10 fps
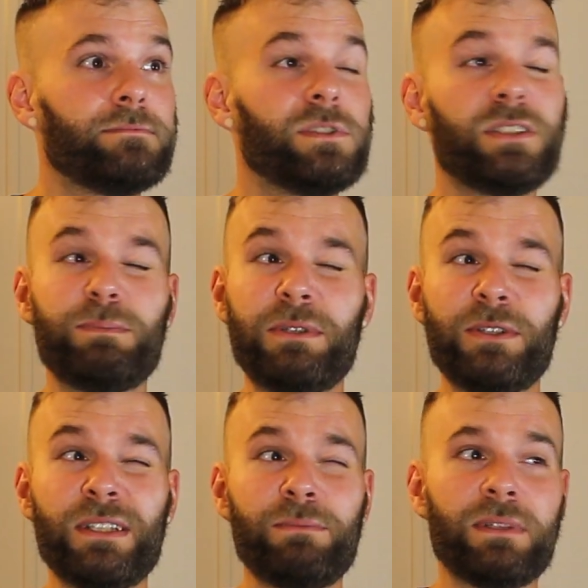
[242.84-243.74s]

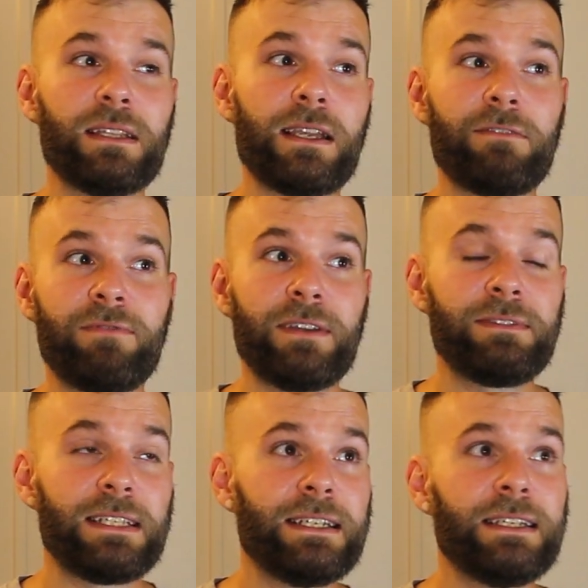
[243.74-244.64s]
disputed, but like
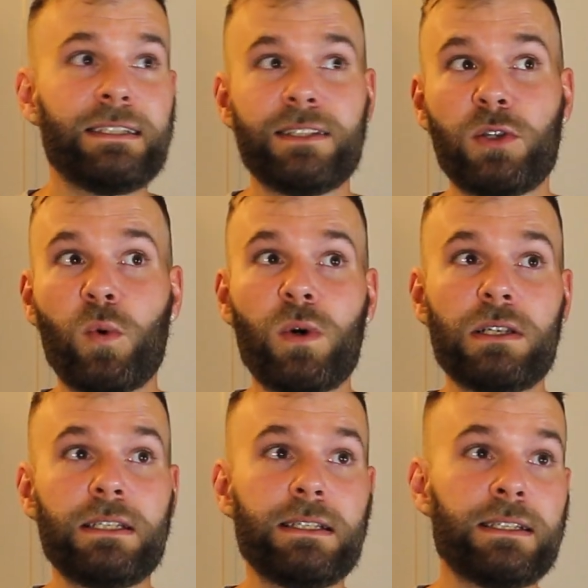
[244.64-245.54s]
15 to
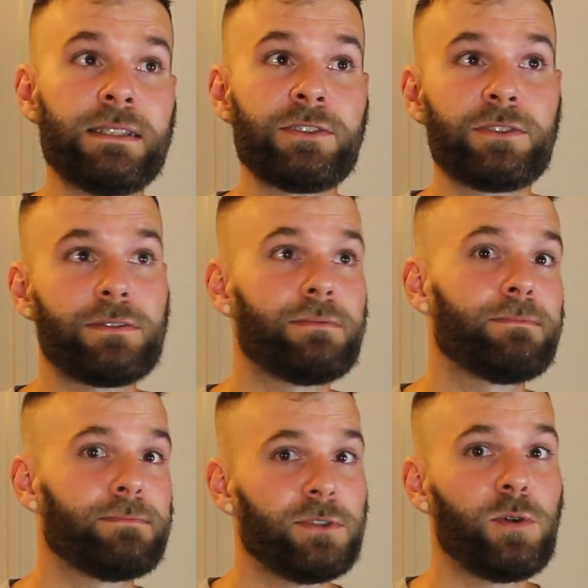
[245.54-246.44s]
20-ish
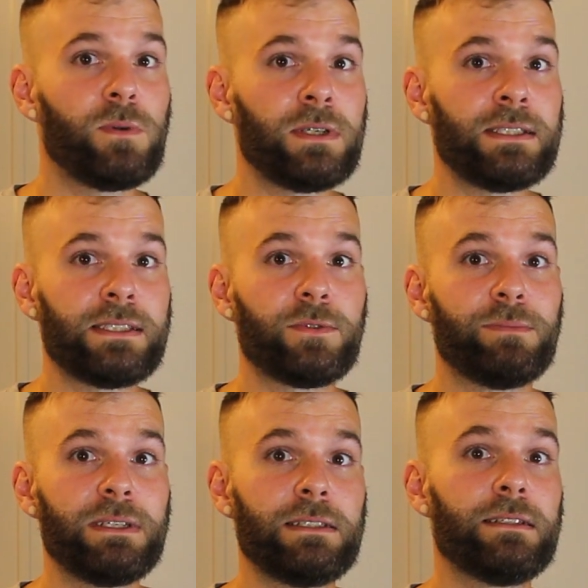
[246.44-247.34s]
coins that were
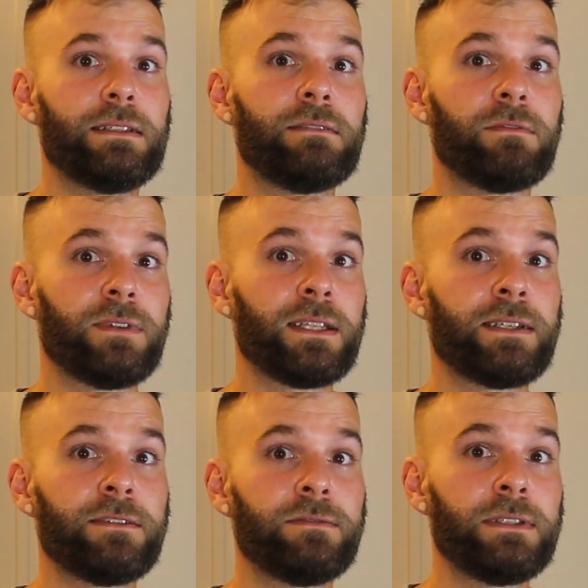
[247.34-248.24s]
minted in
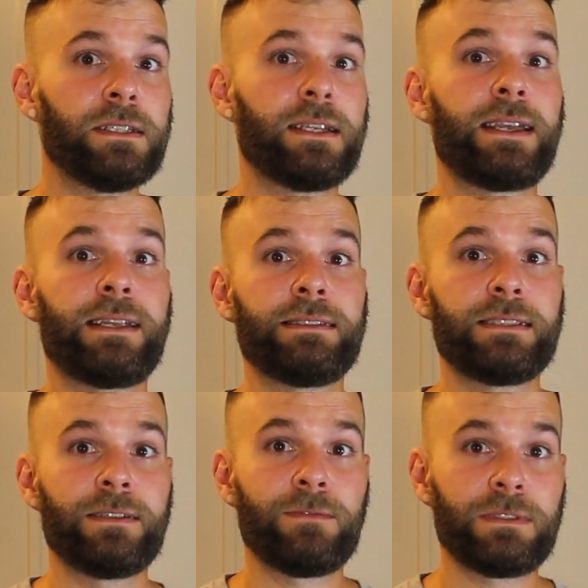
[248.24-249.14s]
Philadelphia and
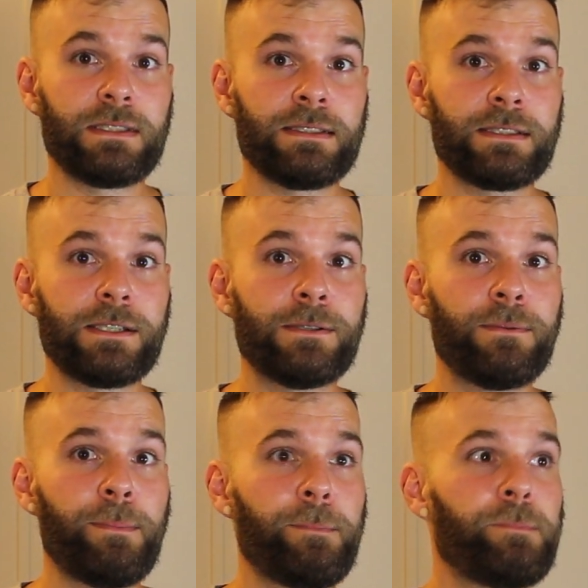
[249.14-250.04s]
San
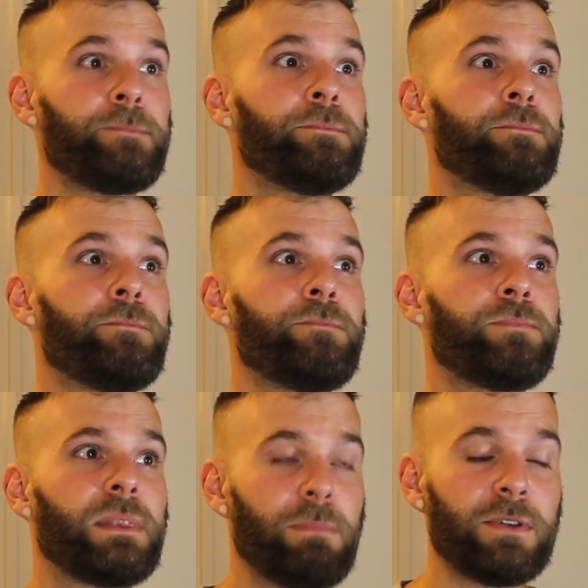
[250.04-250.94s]
Francisco.
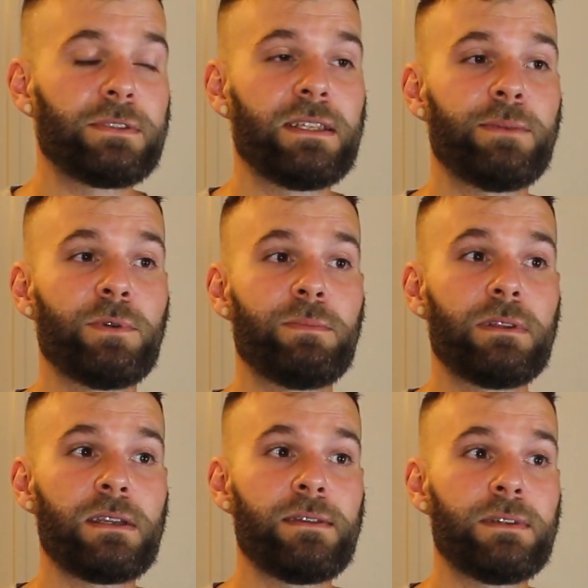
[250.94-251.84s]
Most of them are
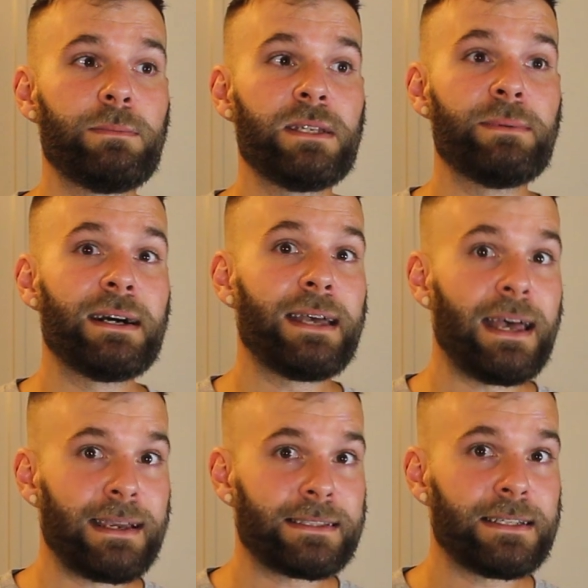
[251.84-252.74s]
believed to be by
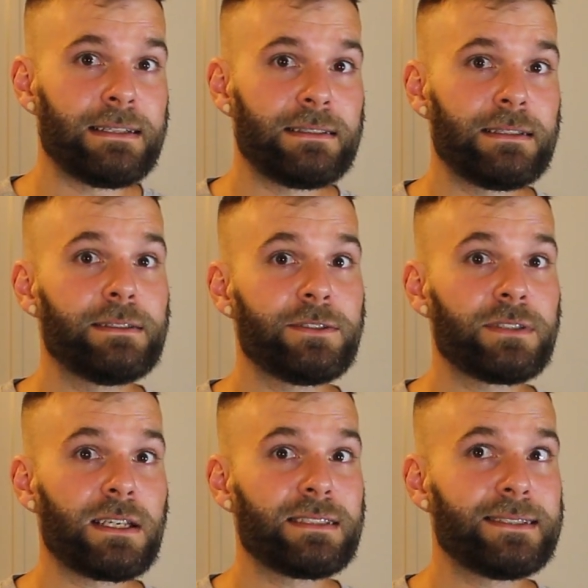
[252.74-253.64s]
accident. There's
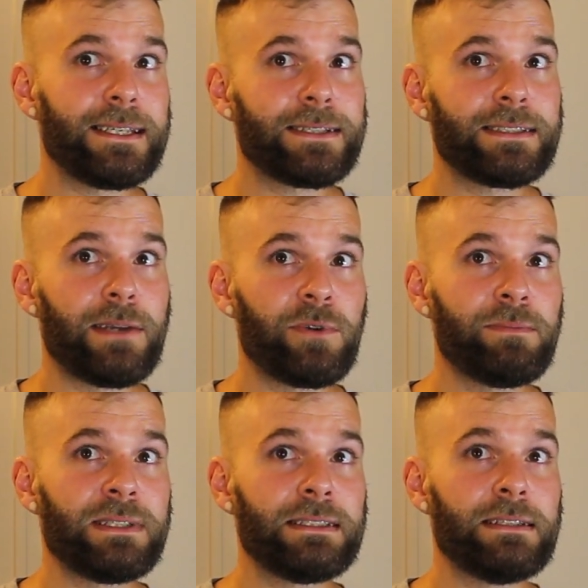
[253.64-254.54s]
like 6 that were
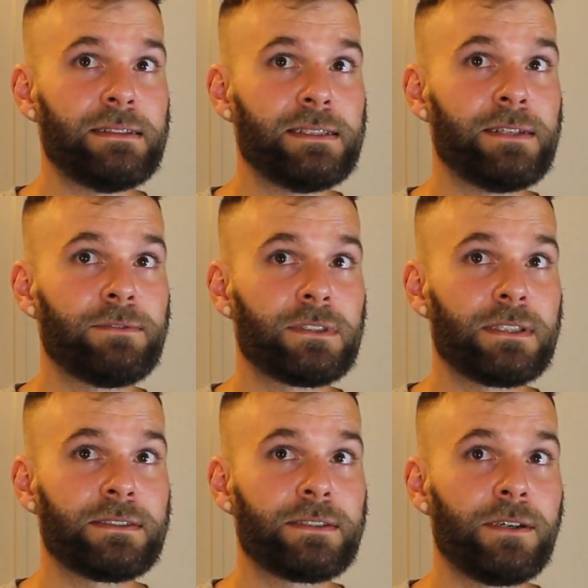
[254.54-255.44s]
minted in San
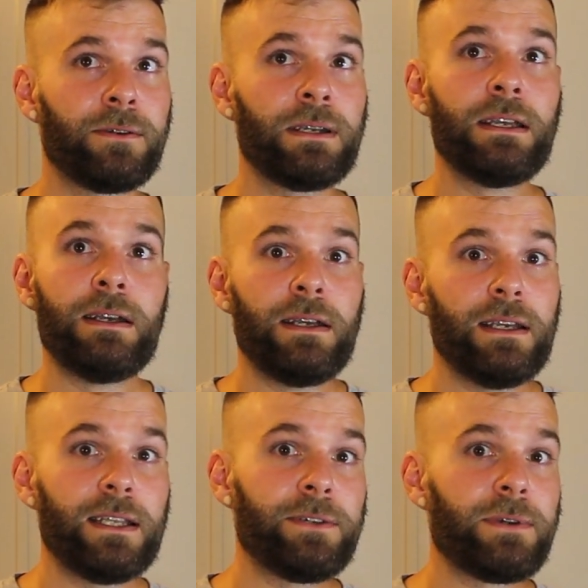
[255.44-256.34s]
Francisco,
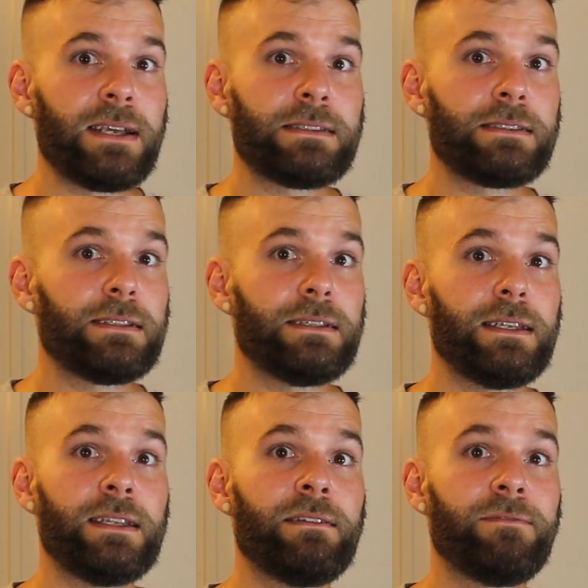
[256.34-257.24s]
and the rest
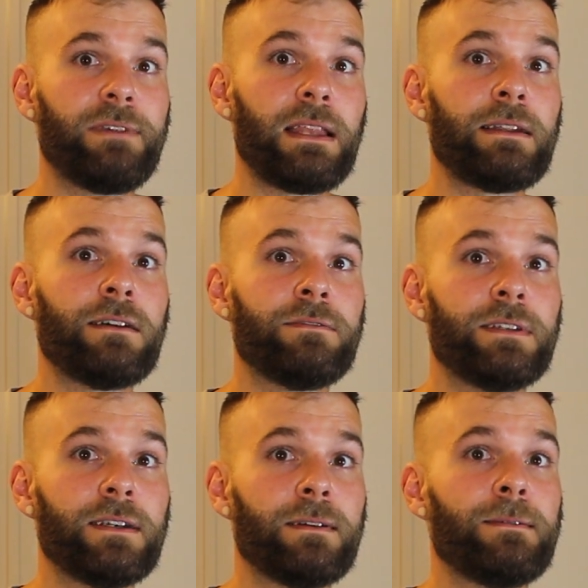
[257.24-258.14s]
in
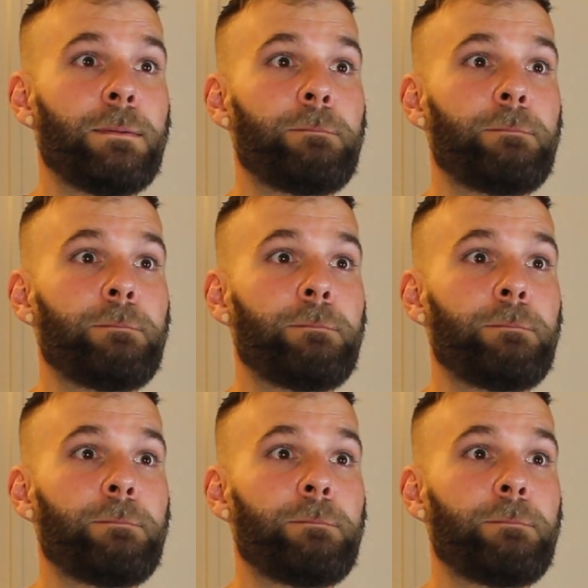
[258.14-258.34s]
Philadelphia.